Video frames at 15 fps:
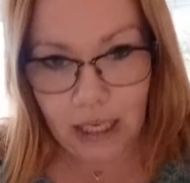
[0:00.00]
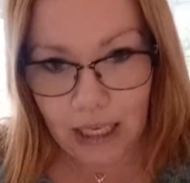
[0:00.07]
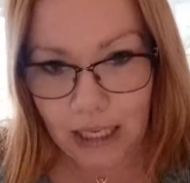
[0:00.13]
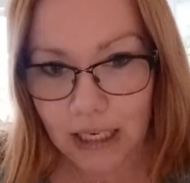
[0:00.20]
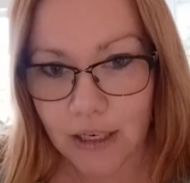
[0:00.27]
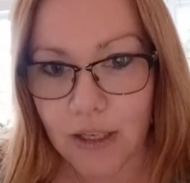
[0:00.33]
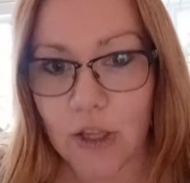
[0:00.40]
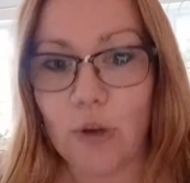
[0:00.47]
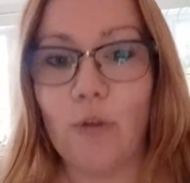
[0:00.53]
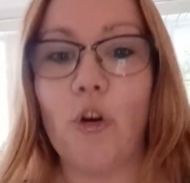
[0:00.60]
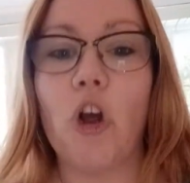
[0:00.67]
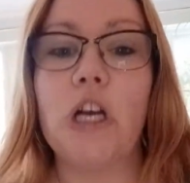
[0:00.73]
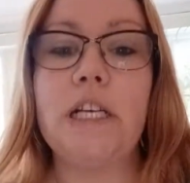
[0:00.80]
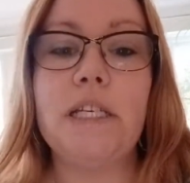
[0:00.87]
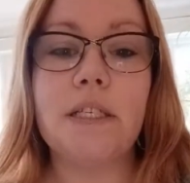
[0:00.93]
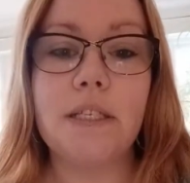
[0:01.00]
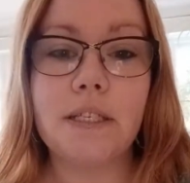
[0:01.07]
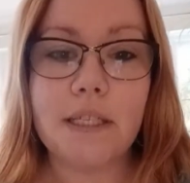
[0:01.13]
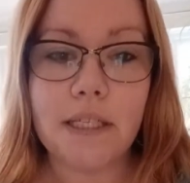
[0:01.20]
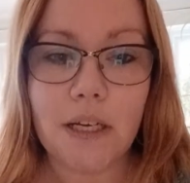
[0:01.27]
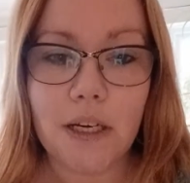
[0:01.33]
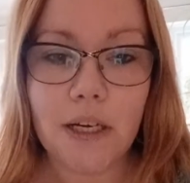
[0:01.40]
in the right
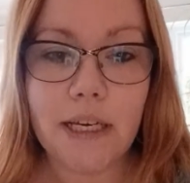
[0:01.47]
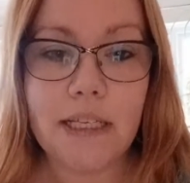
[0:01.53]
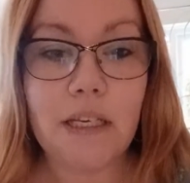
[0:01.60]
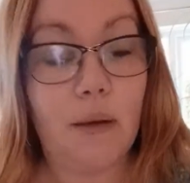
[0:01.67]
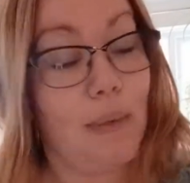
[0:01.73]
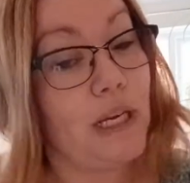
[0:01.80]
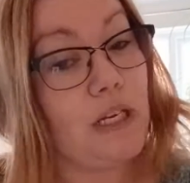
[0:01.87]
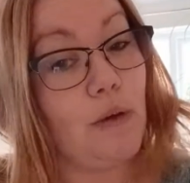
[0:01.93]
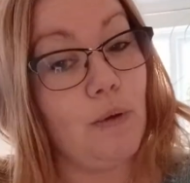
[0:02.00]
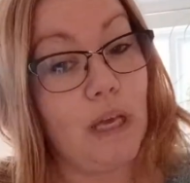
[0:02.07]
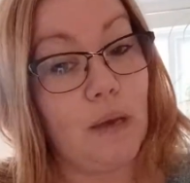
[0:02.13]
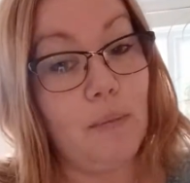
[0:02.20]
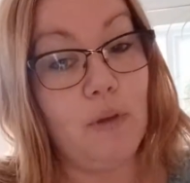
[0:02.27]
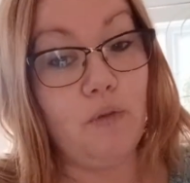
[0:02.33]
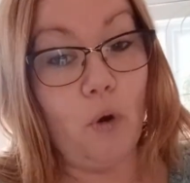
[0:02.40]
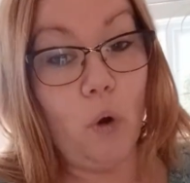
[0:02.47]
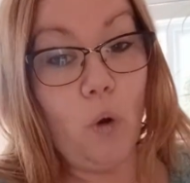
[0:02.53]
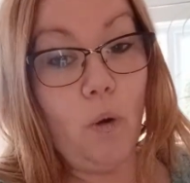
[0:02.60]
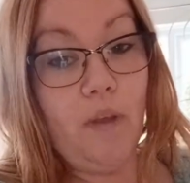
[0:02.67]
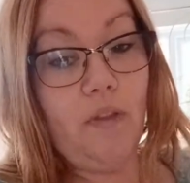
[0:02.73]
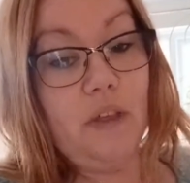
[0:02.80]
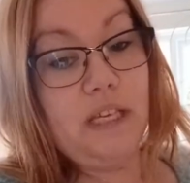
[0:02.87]
size. I mean, don't get me
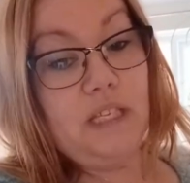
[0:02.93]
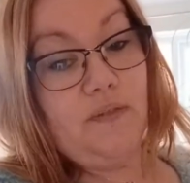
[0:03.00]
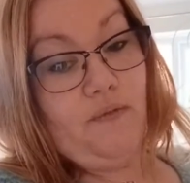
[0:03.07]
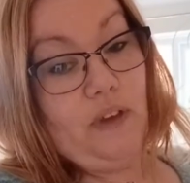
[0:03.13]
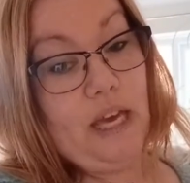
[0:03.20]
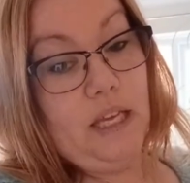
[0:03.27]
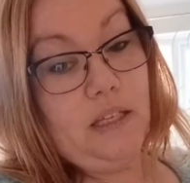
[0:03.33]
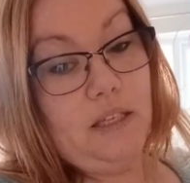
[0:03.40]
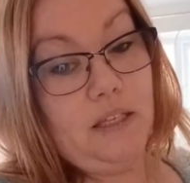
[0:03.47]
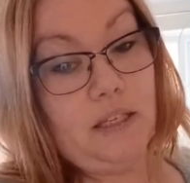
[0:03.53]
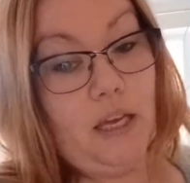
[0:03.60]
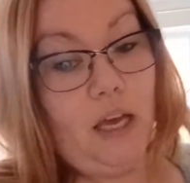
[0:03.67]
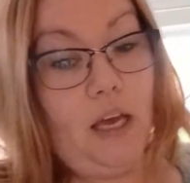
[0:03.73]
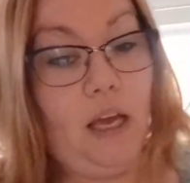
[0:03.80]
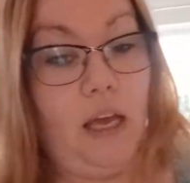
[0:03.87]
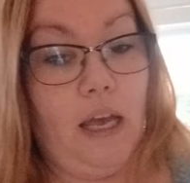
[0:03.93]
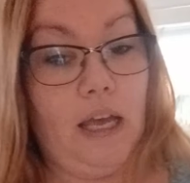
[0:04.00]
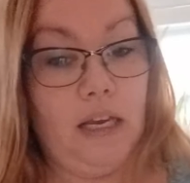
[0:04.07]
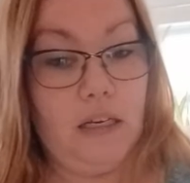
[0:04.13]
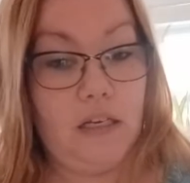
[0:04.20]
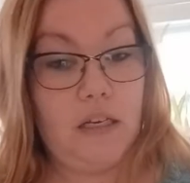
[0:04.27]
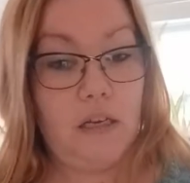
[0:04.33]
wrong, this fits.
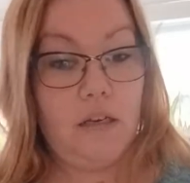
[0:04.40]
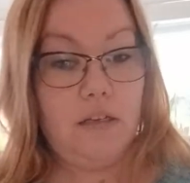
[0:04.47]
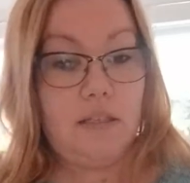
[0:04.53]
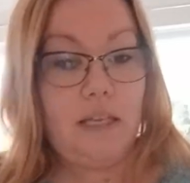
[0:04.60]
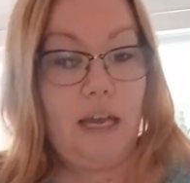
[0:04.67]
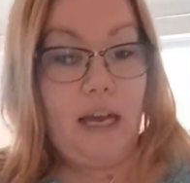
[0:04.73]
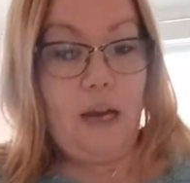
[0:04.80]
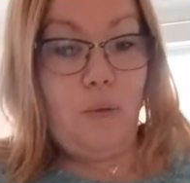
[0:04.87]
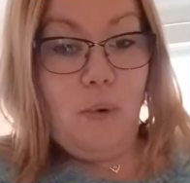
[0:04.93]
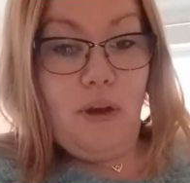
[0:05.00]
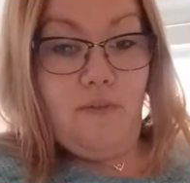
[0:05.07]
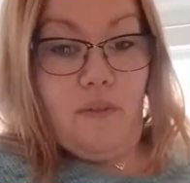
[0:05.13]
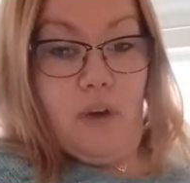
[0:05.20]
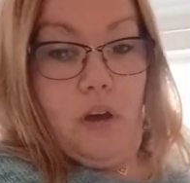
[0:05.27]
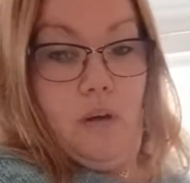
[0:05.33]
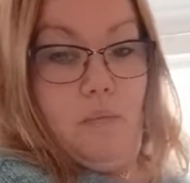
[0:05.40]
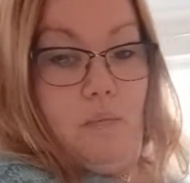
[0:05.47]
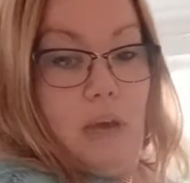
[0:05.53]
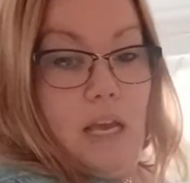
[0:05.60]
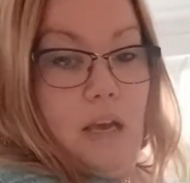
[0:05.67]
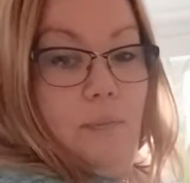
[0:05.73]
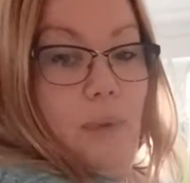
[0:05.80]
It does, however,
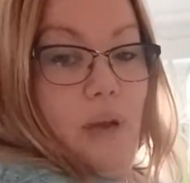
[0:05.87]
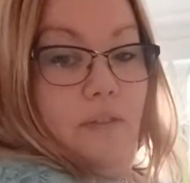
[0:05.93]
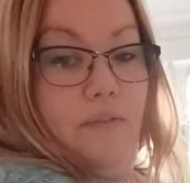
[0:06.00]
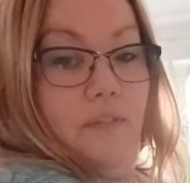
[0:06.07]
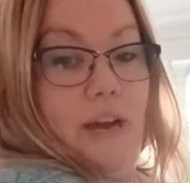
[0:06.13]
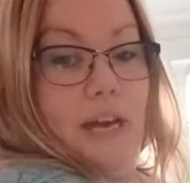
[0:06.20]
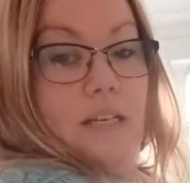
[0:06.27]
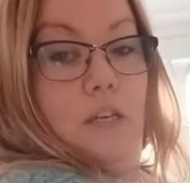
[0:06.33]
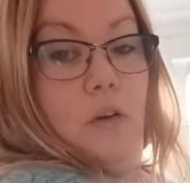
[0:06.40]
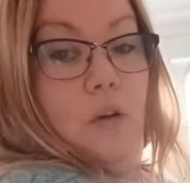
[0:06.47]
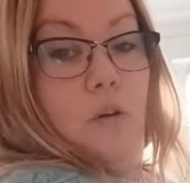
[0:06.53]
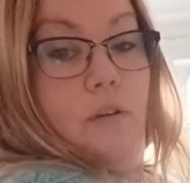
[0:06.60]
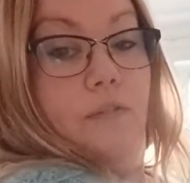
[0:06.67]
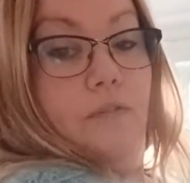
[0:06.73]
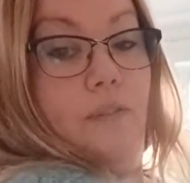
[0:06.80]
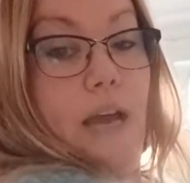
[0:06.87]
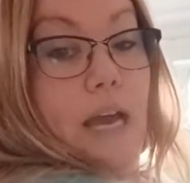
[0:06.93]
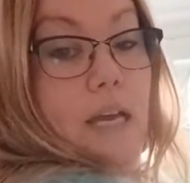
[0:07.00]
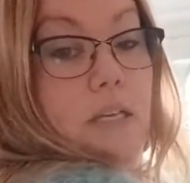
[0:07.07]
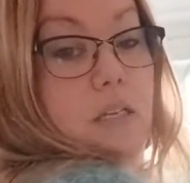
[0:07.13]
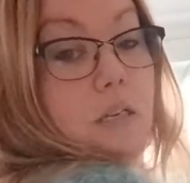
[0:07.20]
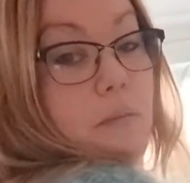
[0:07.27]
make my fat look
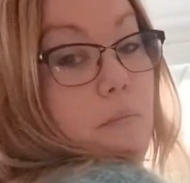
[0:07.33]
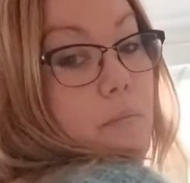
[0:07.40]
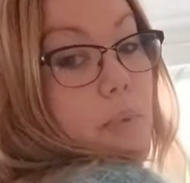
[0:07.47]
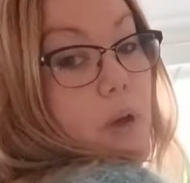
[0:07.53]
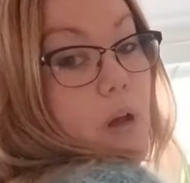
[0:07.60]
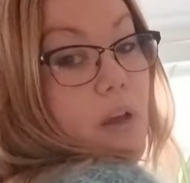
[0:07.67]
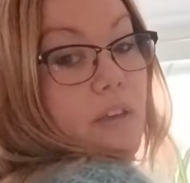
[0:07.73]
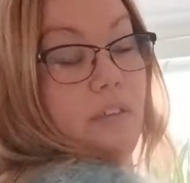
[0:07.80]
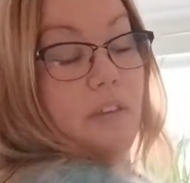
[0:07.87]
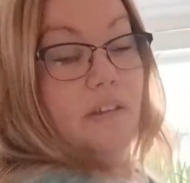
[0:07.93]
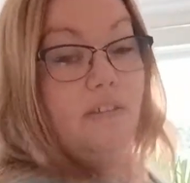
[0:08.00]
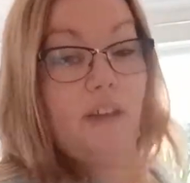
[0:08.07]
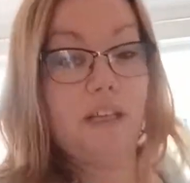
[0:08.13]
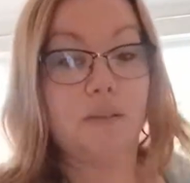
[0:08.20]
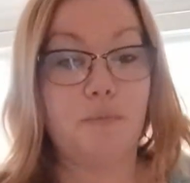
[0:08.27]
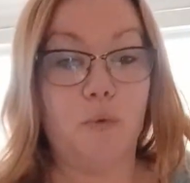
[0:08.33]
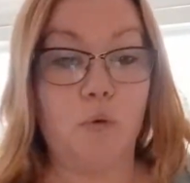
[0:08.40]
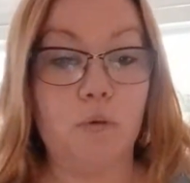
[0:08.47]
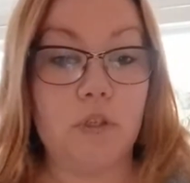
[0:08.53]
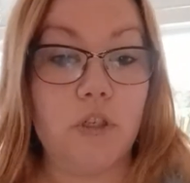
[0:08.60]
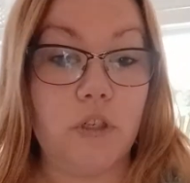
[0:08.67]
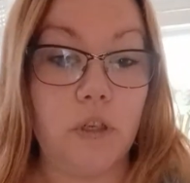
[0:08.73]
fat, but I think that's
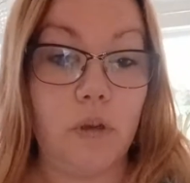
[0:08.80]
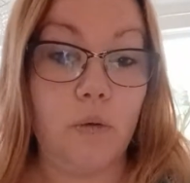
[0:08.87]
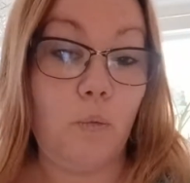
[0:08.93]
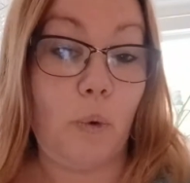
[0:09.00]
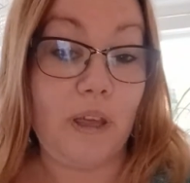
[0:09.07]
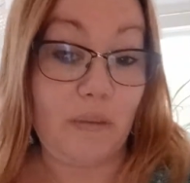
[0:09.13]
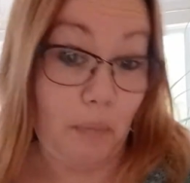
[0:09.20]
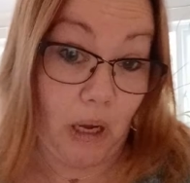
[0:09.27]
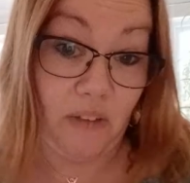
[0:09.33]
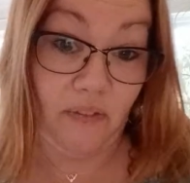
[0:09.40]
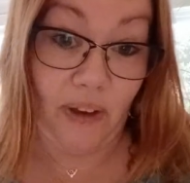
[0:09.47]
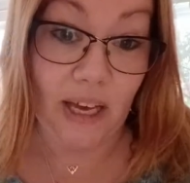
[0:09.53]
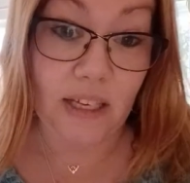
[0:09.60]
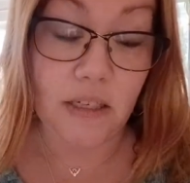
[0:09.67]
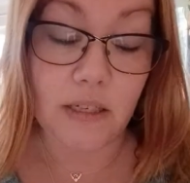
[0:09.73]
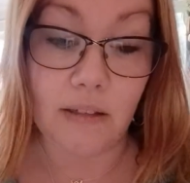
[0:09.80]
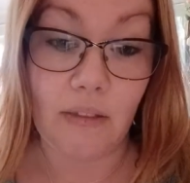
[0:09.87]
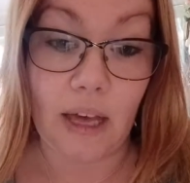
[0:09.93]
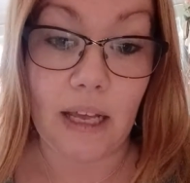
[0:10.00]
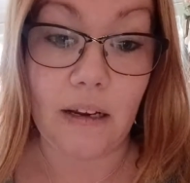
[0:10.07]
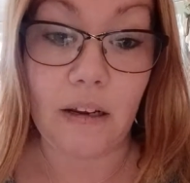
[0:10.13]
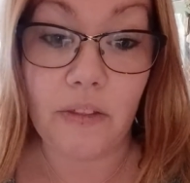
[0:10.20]
more to do with my fat
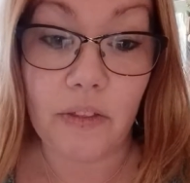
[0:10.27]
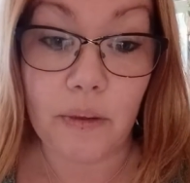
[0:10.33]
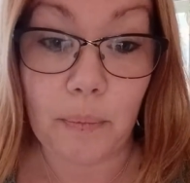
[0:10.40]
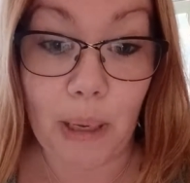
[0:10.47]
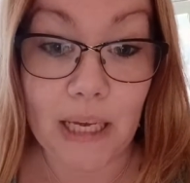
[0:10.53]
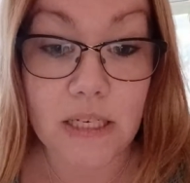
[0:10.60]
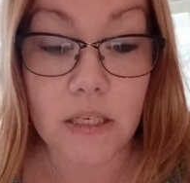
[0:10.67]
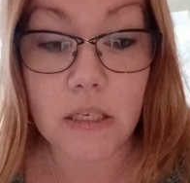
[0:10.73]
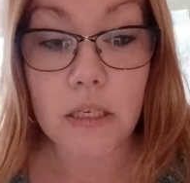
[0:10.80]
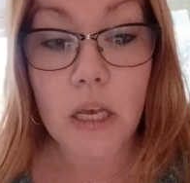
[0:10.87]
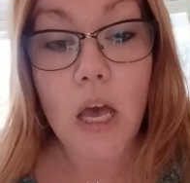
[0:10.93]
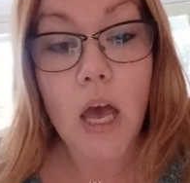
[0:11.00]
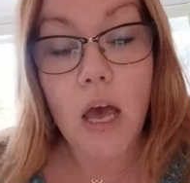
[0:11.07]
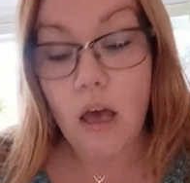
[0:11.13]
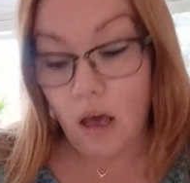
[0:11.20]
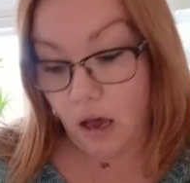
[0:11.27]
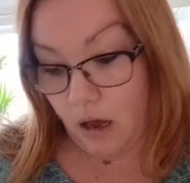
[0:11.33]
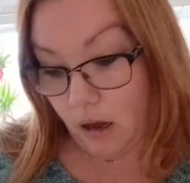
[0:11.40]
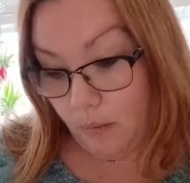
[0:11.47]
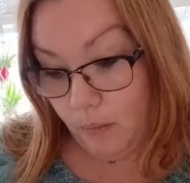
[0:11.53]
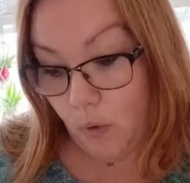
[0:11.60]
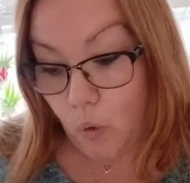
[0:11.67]
than the pattern
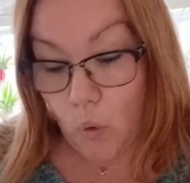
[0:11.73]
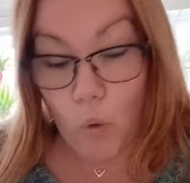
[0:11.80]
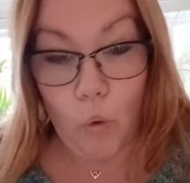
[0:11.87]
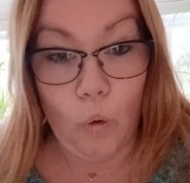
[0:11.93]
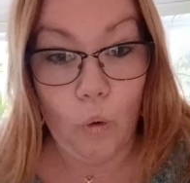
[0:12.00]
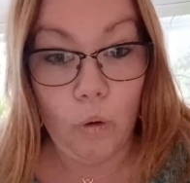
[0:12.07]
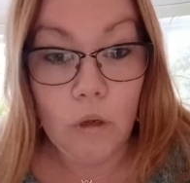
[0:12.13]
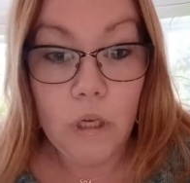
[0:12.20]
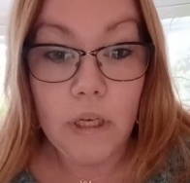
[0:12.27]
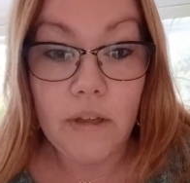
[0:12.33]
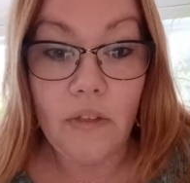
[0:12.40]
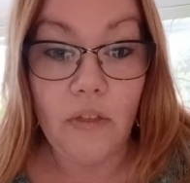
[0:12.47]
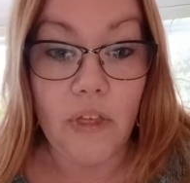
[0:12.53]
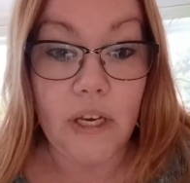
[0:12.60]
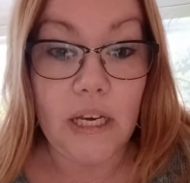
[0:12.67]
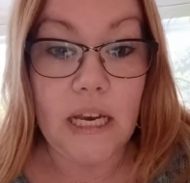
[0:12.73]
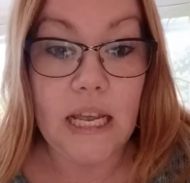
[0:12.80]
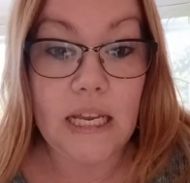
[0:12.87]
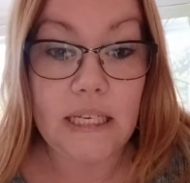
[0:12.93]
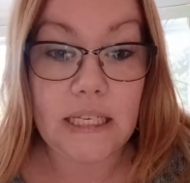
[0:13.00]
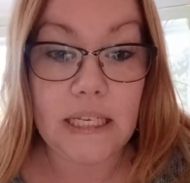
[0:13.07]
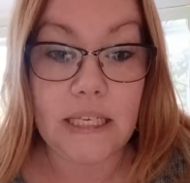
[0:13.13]
or the
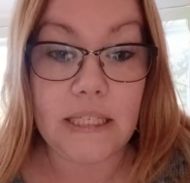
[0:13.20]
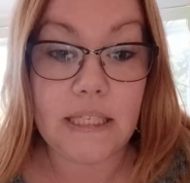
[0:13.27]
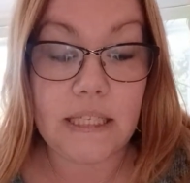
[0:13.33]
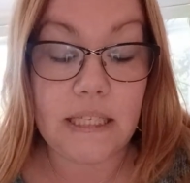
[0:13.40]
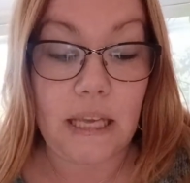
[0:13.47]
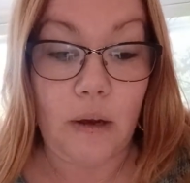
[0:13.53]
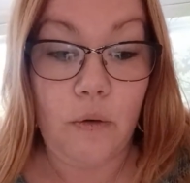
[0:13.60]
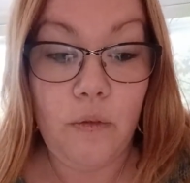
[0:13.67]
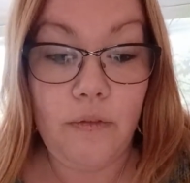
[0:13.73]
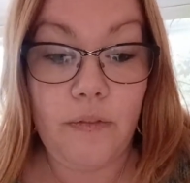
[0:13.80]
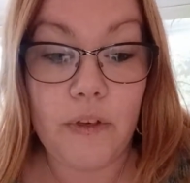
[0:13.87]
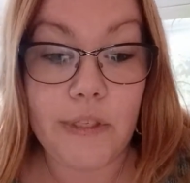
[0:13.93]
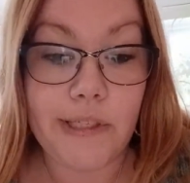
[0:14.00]
knit itself.